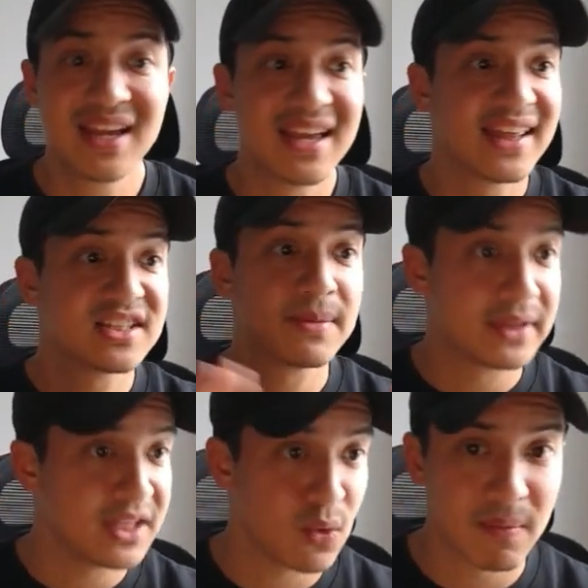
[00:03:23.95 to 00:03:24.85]
And that's
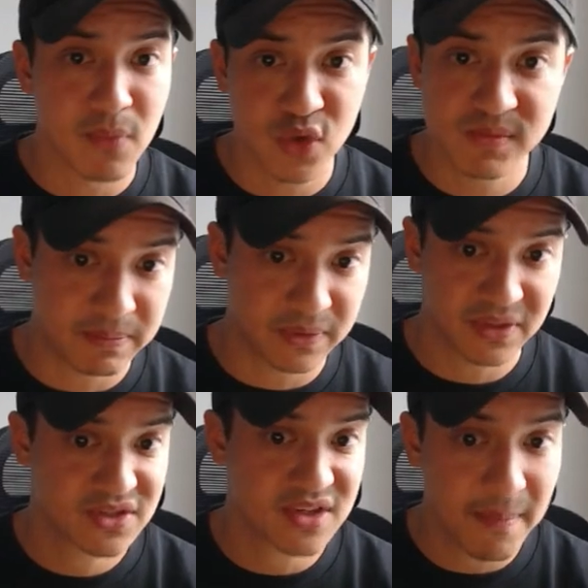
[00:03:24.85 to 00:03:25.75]
typically where most people
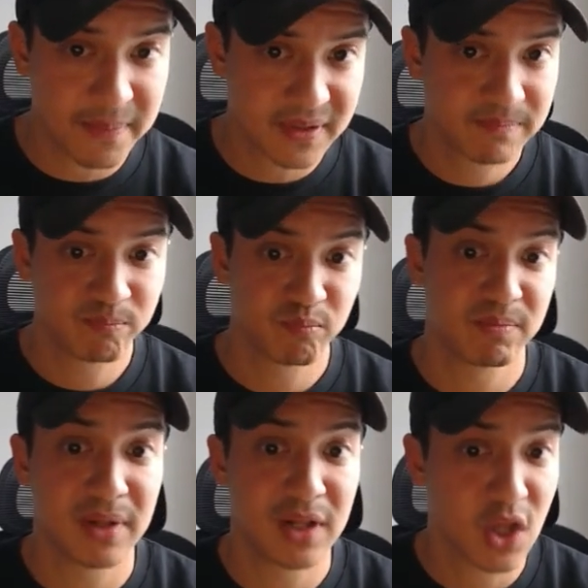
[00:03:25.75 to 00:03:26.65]
stop.
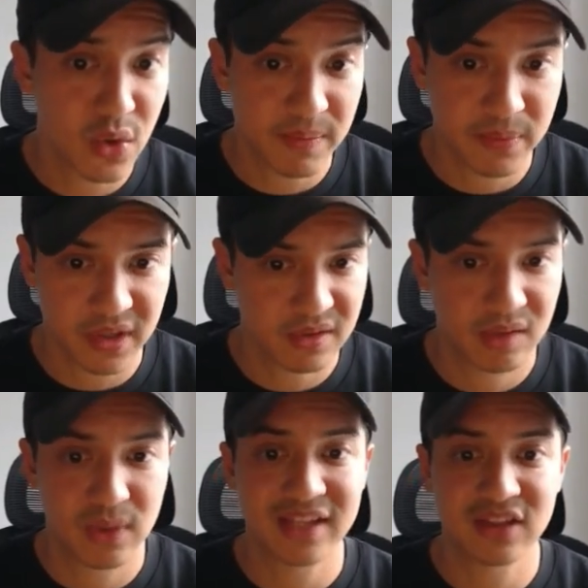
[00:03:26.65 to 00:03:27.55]
But below the product
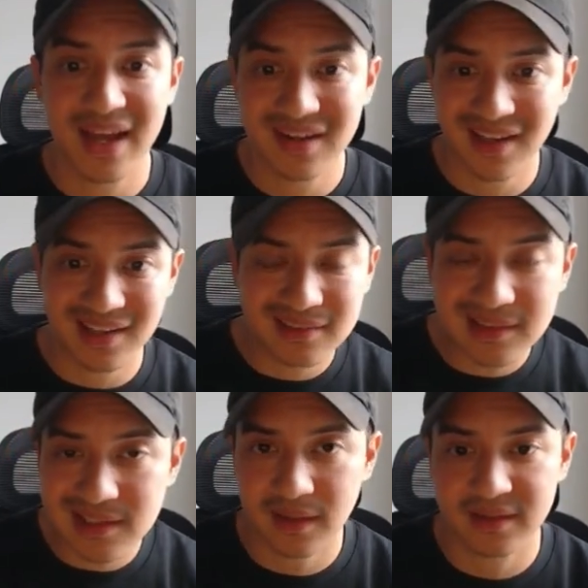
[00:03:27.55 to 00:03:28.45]
grid, we like to add a
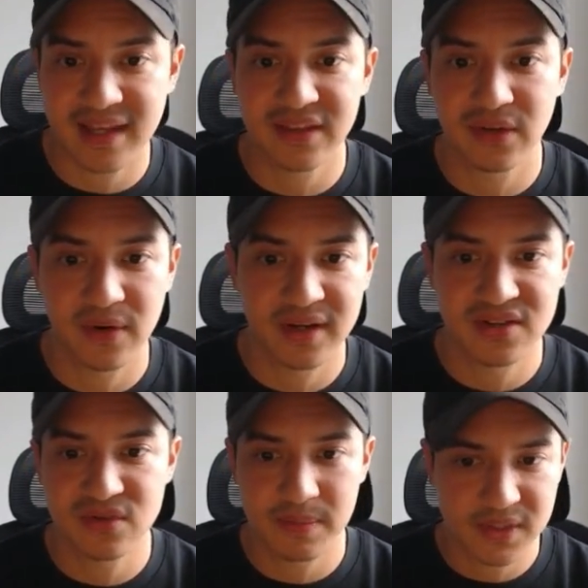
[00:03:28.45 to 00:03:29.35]
detailed category
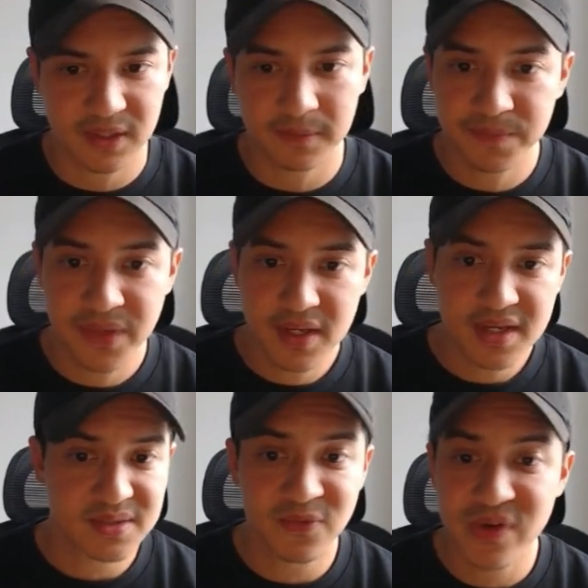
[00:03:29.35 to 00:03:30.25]
description,
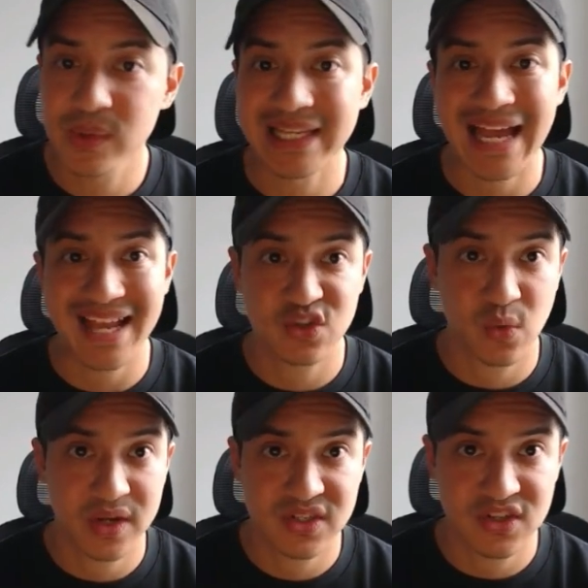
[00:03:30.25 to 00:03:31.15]
some frequently asked
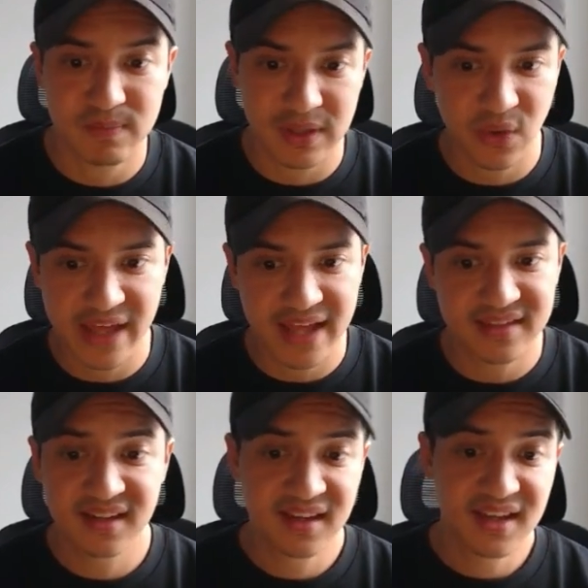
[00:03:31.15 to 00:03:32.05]
questions below
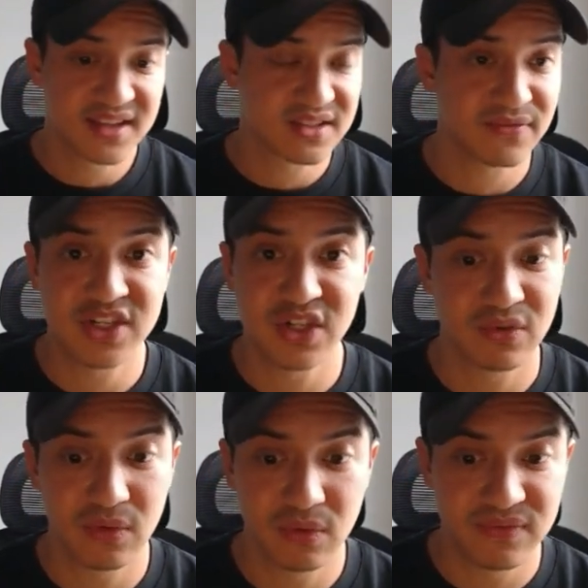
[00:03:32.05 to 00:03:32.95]
that, and some
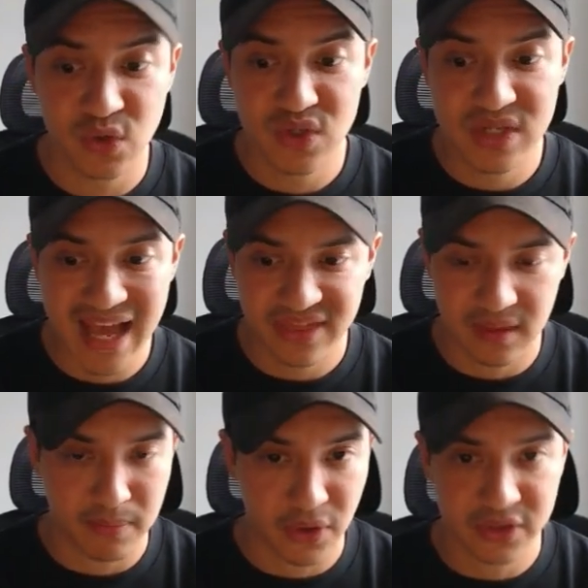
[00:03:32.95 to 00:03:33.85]
featured reviews at
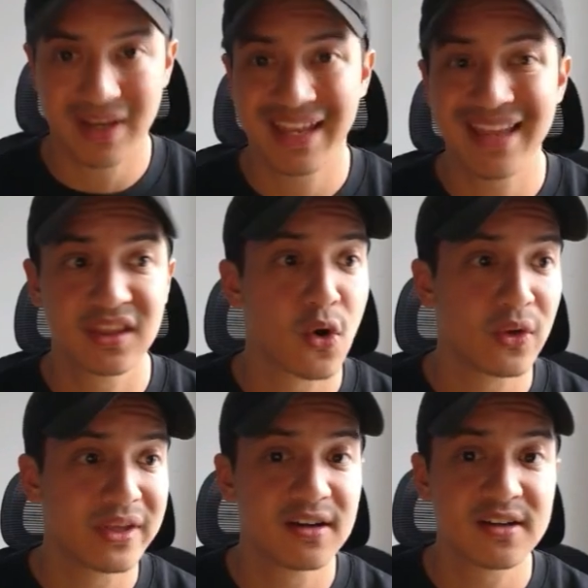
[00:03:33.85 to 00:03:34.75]
the bottom. Again, the
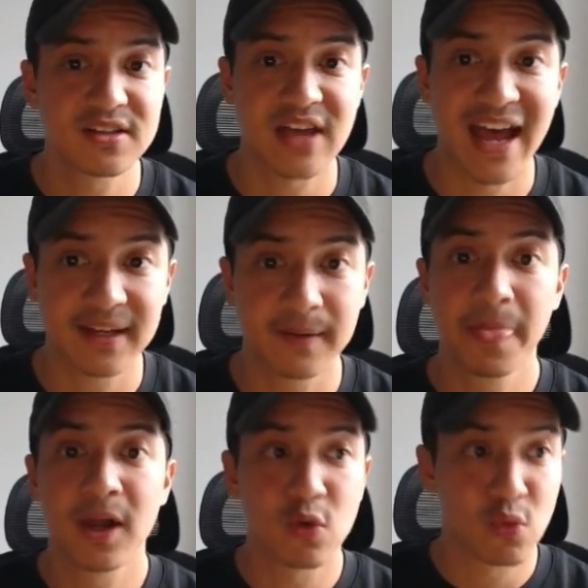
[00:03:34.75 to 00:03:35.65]
goal here is to add
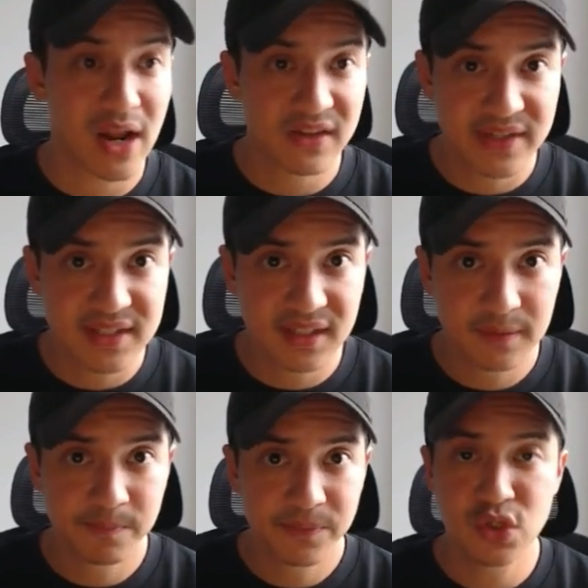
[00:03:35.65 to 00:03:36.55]
relevant,
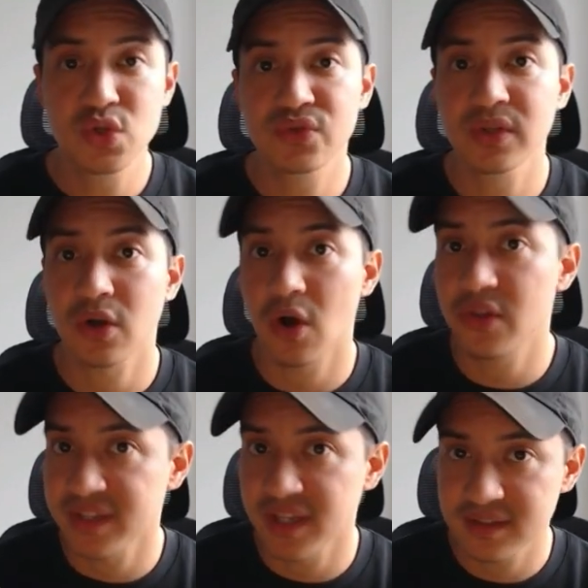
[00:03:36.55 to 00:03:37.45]
useful
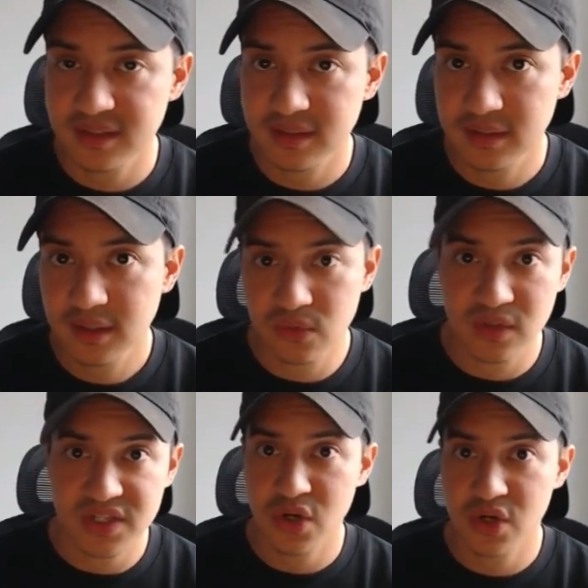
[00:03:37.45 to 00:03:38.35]
content to
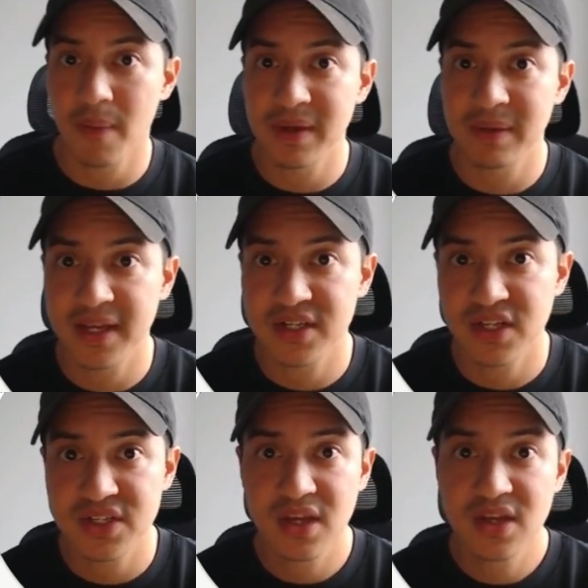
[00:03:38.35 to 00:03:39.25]
these shopping
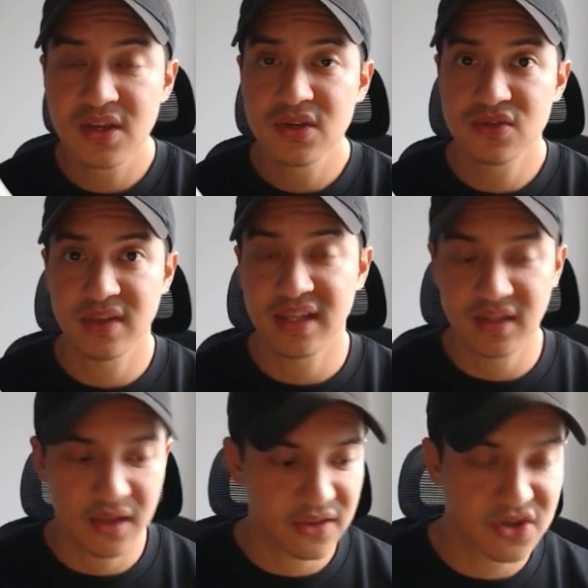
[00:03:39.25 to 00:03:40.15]
pages so
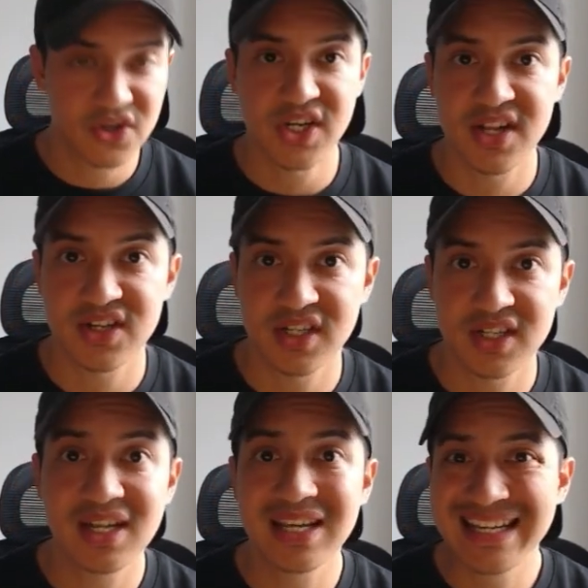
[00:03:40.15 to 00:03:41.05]
that the search
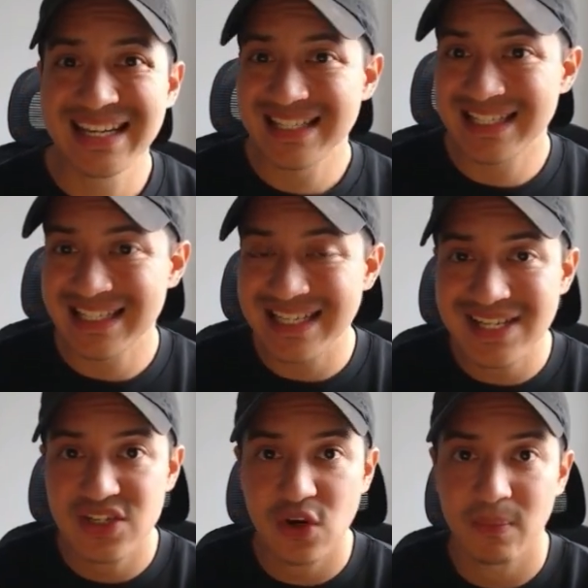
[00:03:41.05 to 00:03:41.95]
engine
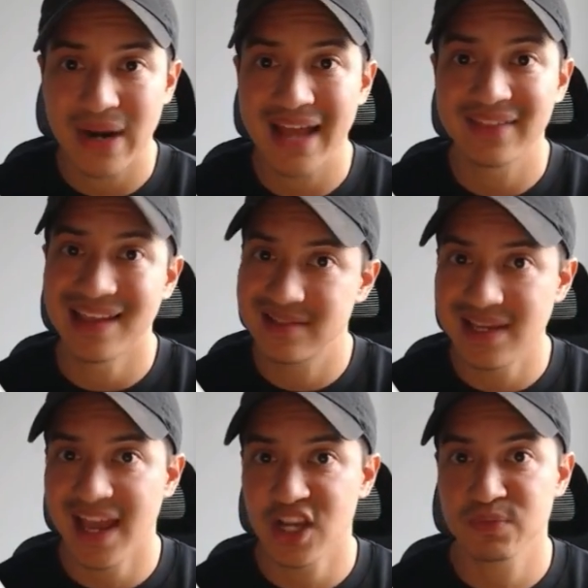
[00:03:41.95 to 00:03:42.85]
sees your brand as
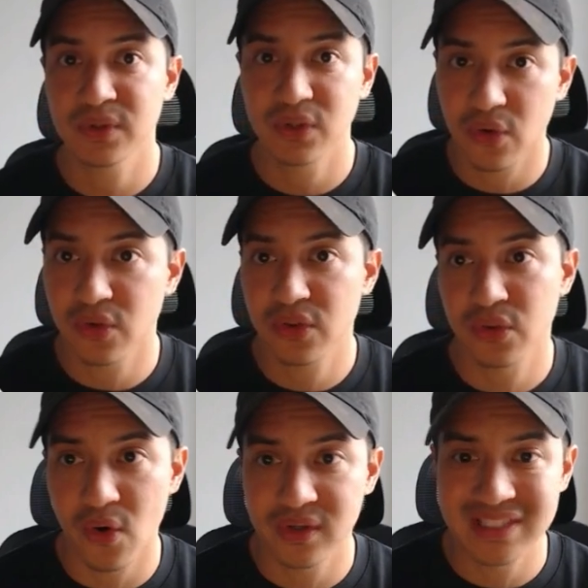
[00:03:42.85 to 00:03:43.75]
the expert or
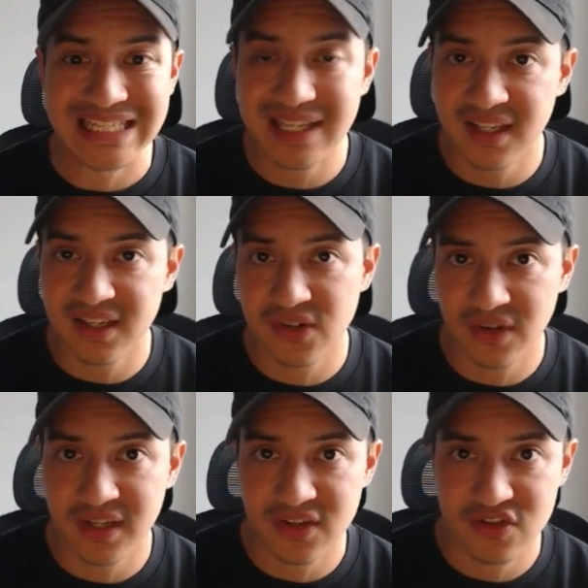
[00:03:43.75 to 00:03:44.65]
authority in
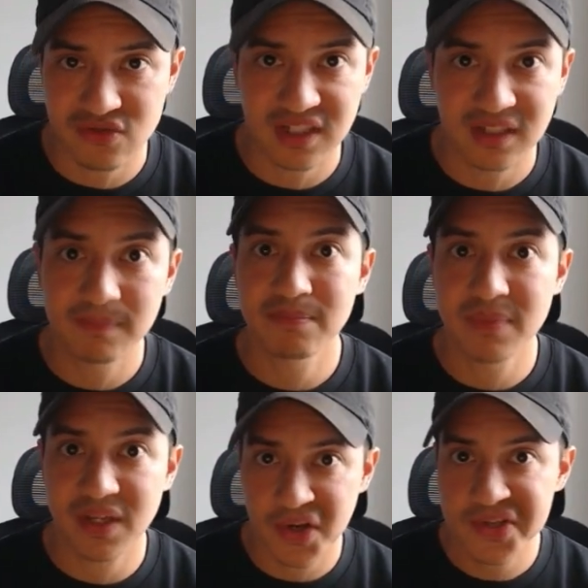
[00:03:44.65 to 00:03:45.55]
your industry,
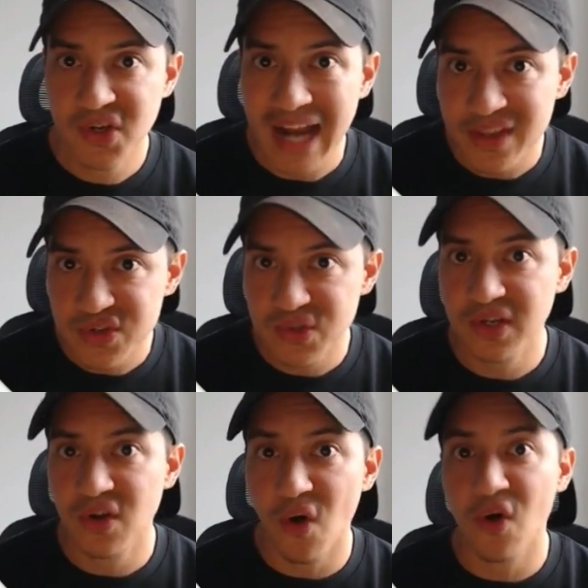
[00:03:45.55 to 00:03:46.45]
because you're
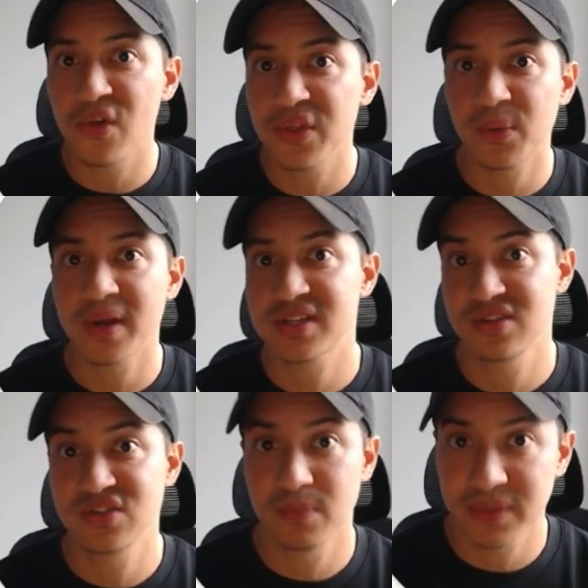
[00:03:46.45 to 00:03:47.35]
answering all the
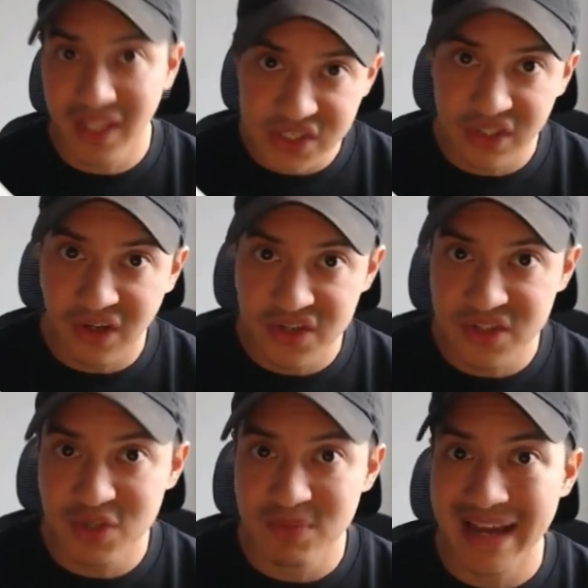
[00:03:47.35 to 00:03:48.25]
questions your potential
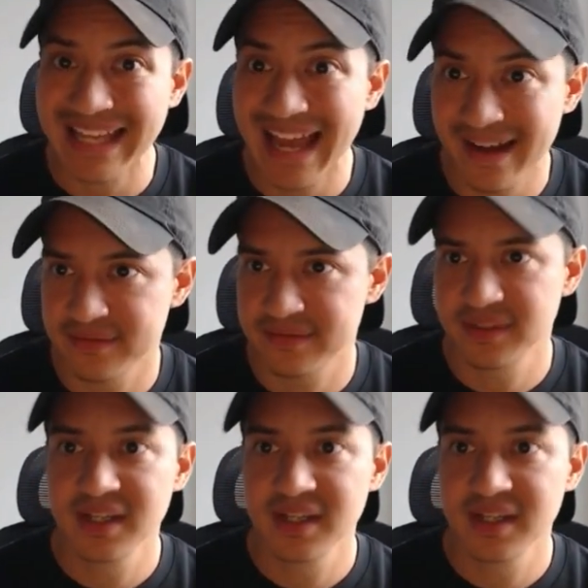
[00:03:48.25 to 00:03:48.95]
customers might have.